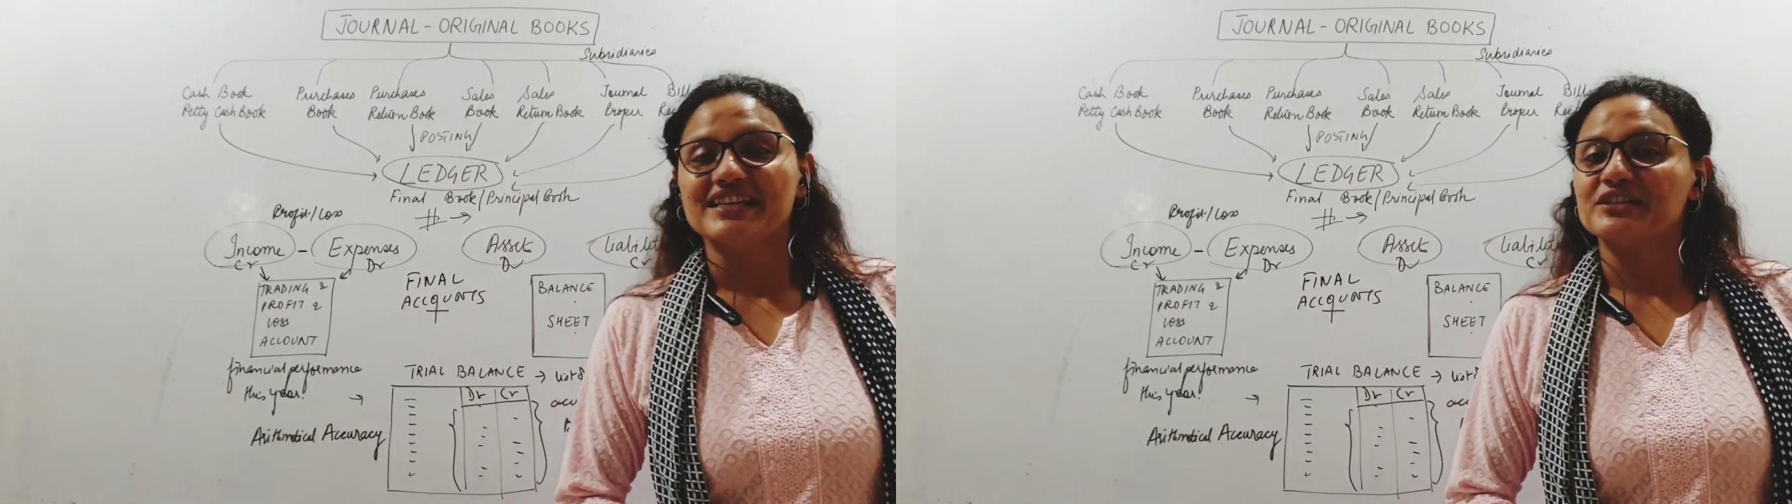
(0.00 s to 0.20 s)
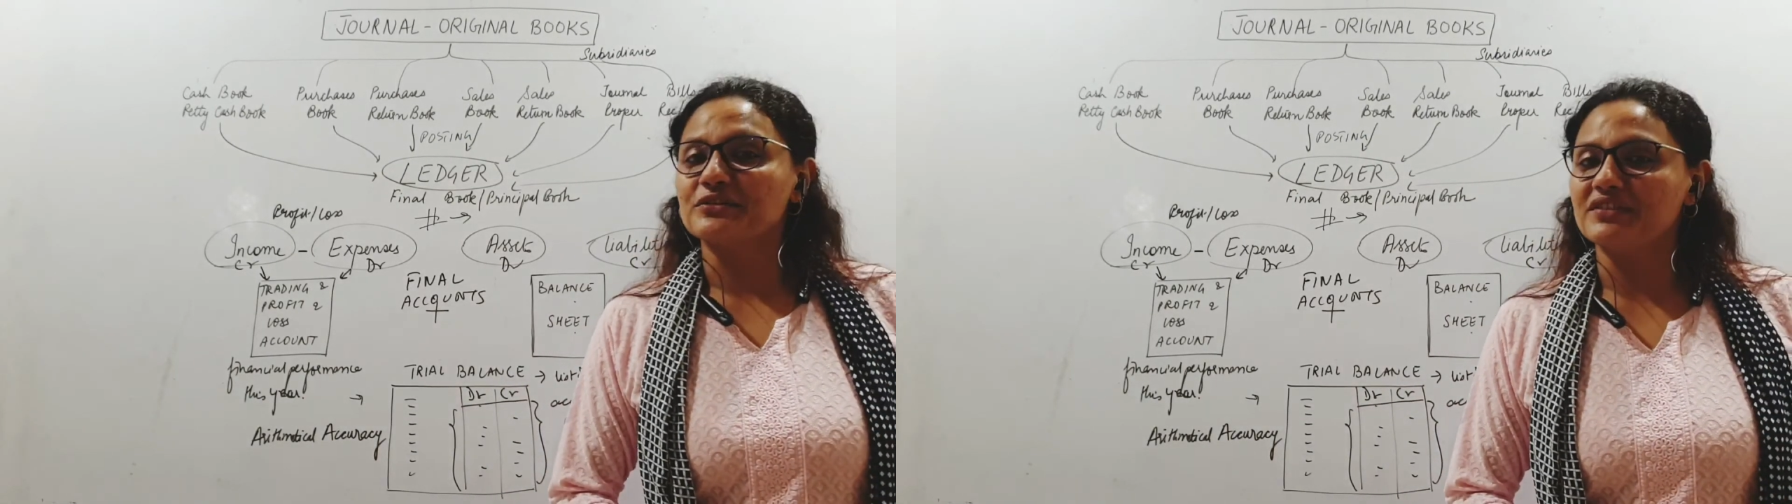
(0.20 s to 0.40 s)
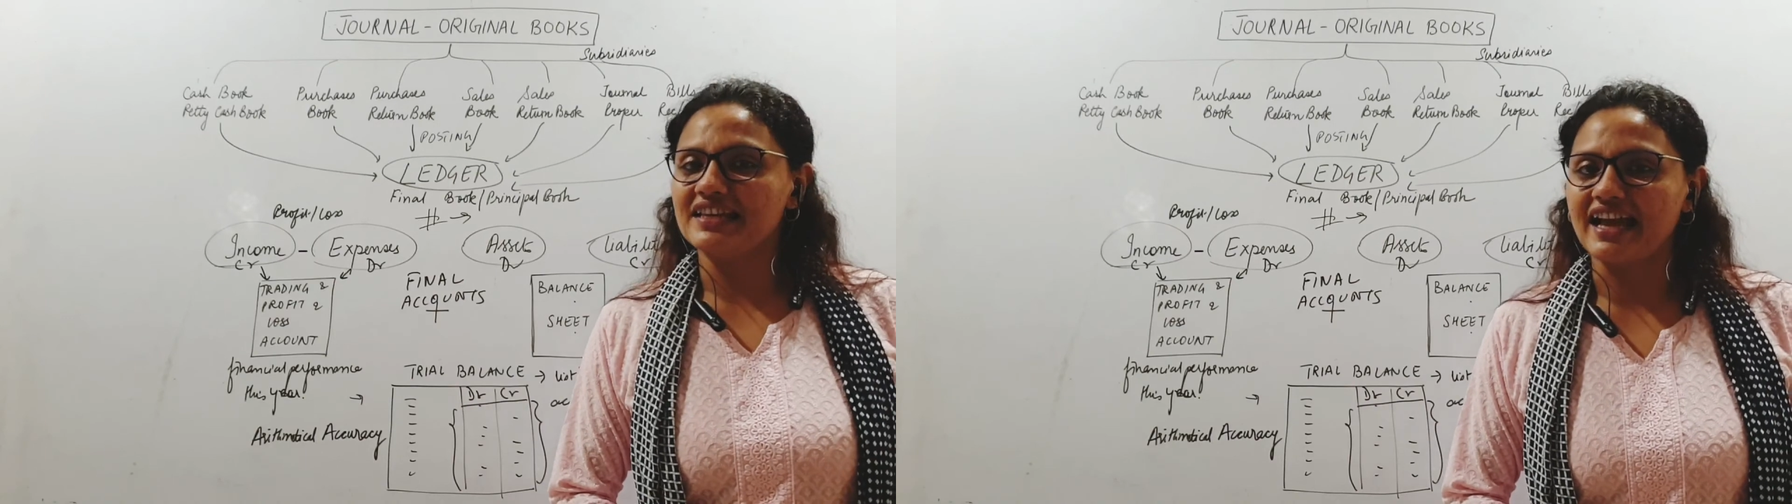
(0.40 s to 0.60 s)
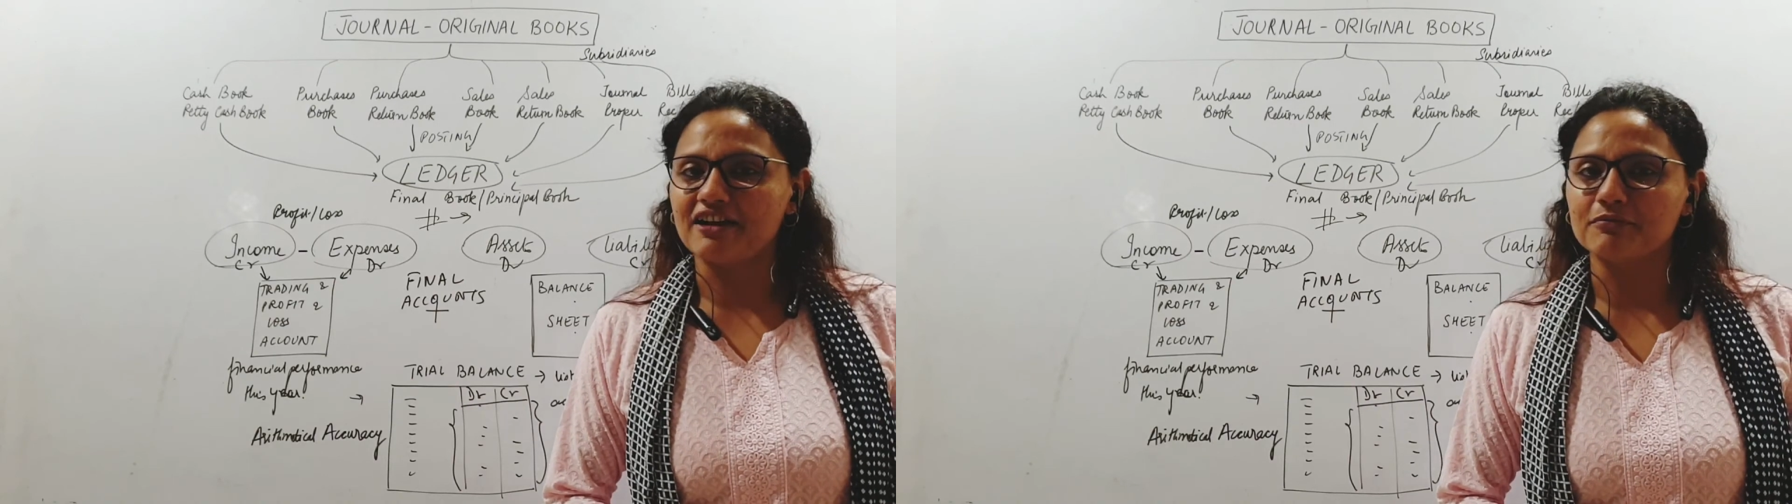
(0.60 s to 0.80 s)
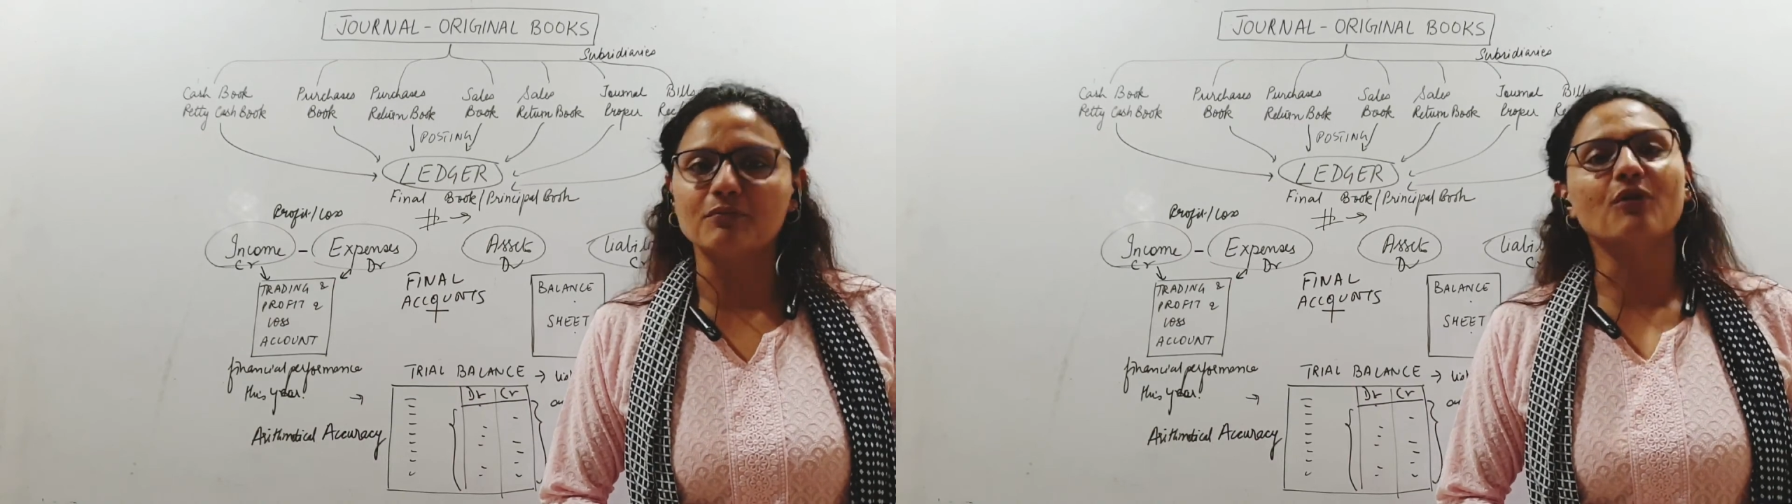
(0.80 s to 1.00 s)
So we'll
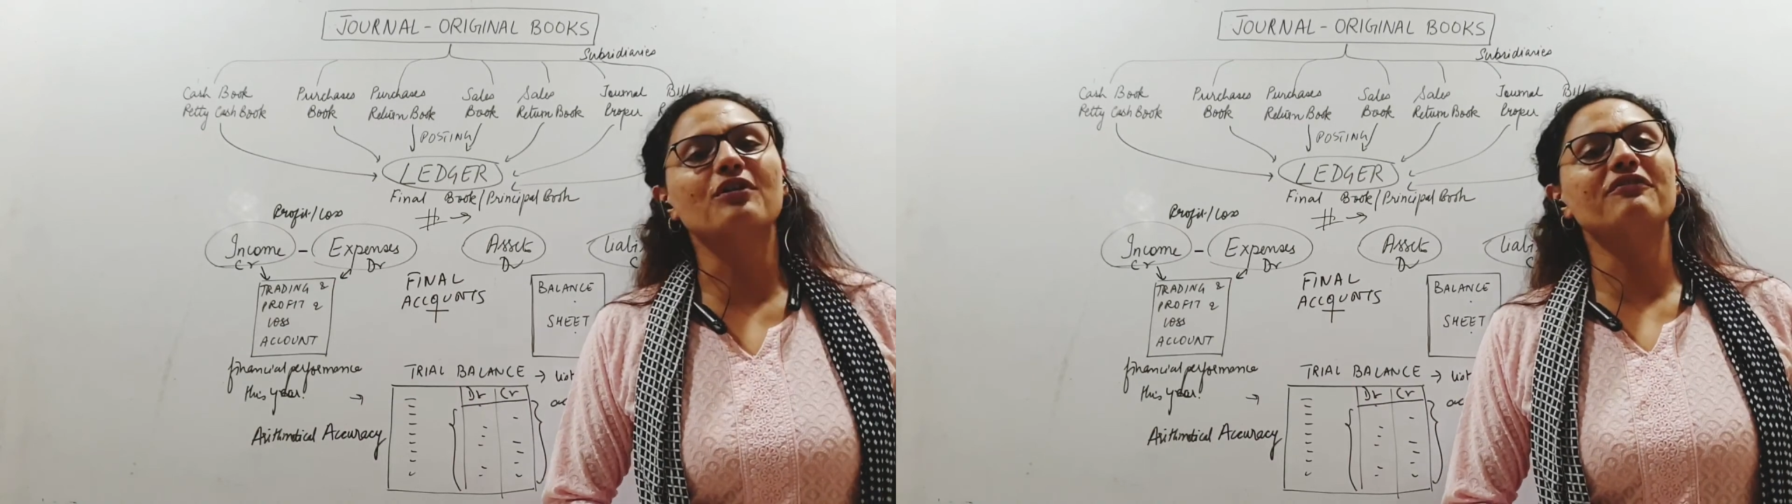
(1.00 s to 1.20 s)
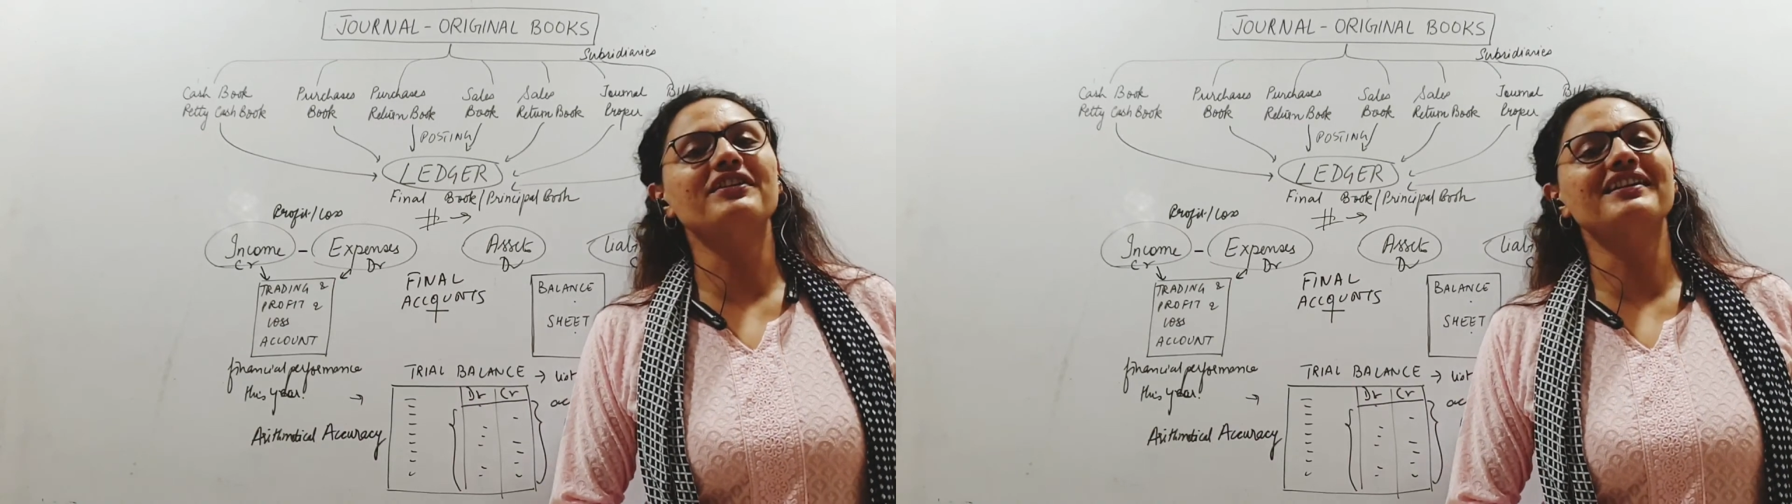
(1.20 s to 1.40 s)
have more of